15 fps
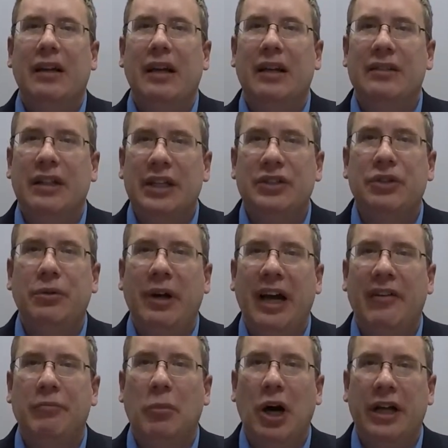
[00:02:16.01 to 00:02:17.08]
Unless you
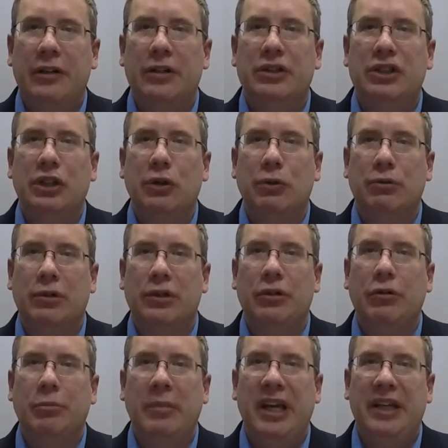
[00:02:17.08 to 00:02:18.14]
have minor children
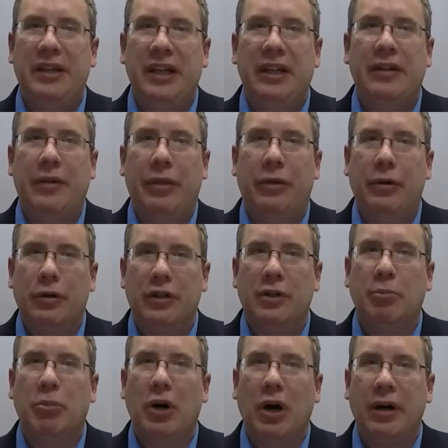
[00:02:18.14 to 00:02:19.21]
who may need a
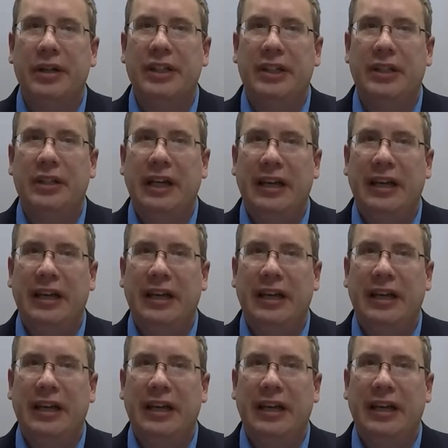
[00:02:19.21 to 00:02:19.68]
third-party